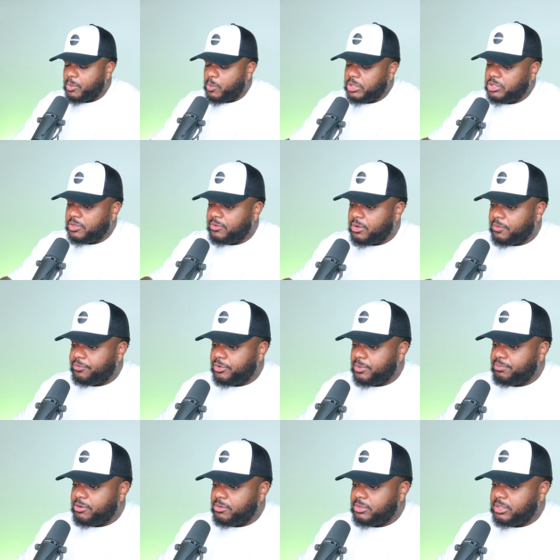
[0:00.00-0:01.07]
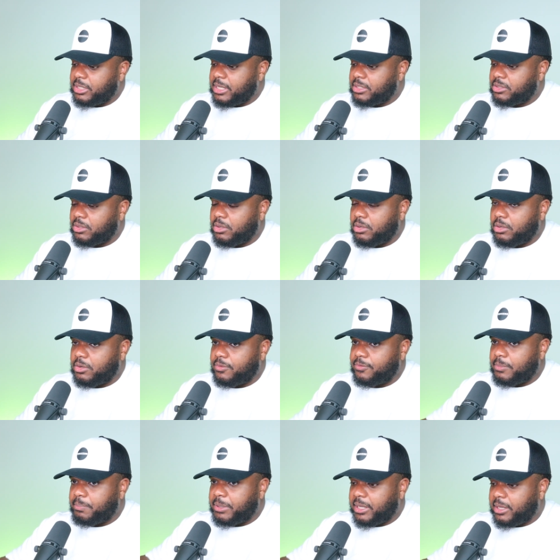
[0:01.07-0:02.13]
but once you've gone through the process
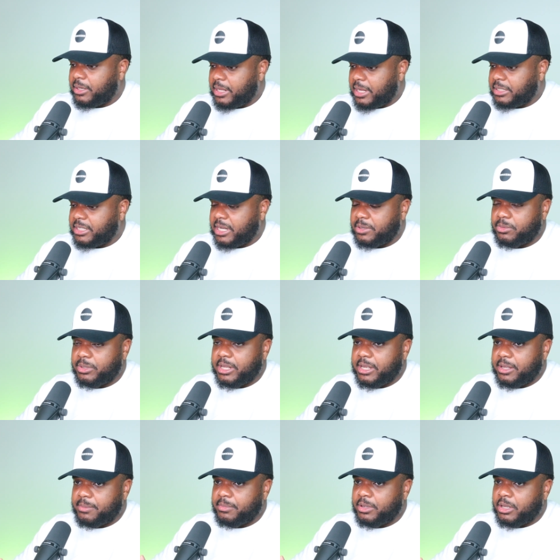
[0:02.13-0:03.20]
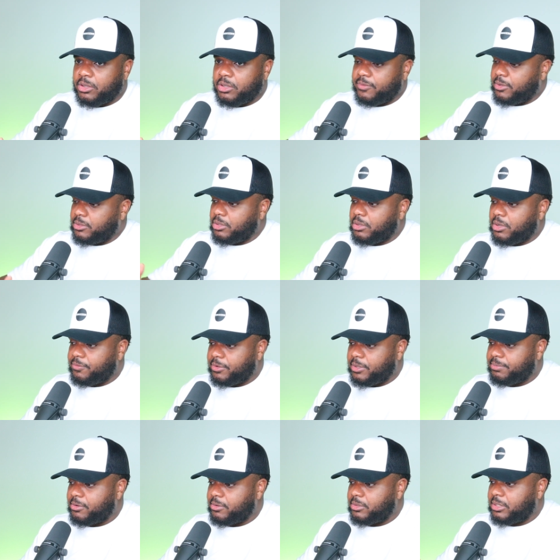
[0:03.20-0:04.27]
of picking a channel name you've also gone through
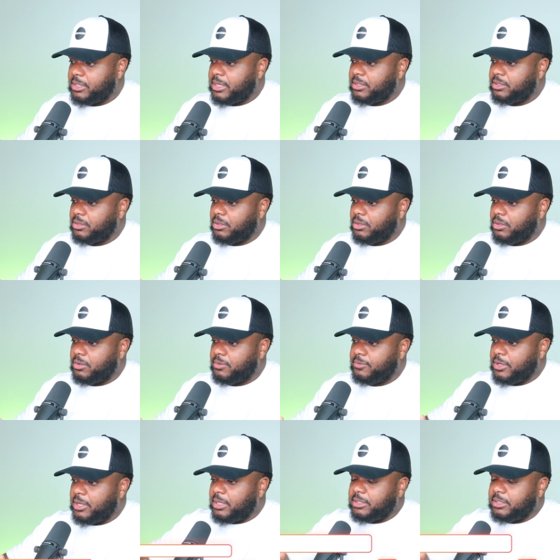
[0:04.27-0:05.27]
the process of